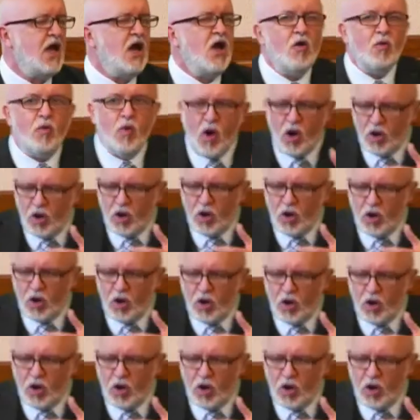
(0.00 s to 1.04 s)
What
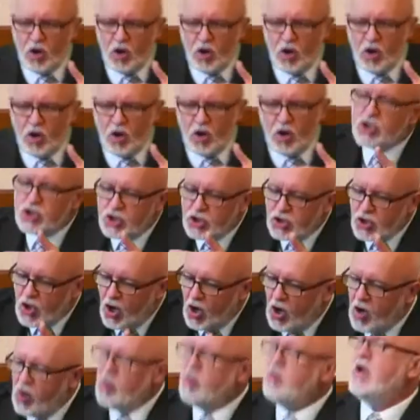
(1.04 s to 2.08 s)
God has
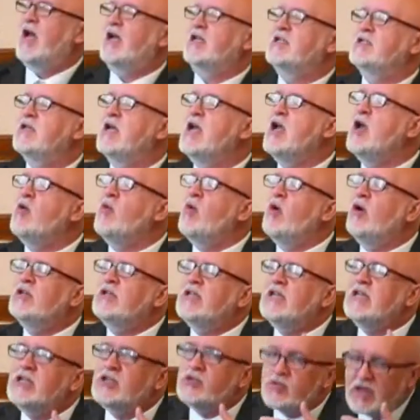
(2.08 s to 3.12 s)
shown us, what
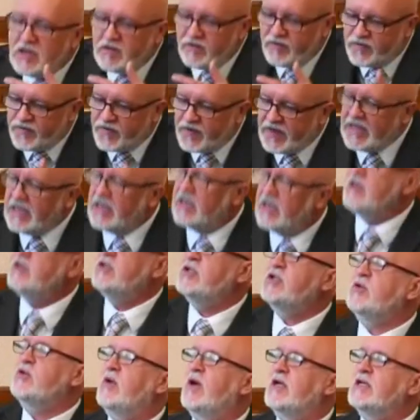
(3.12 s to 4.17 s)
he's revealed
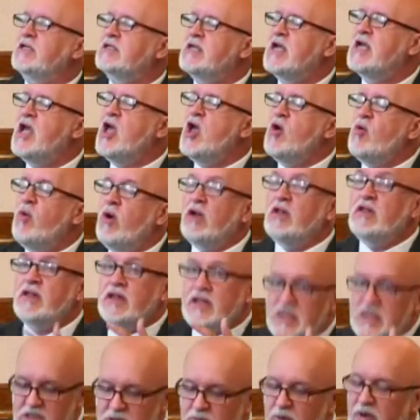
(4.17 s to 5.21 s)
to us, what the
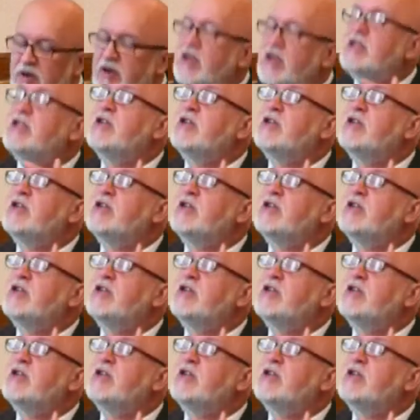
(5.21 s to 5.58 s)
Spirit of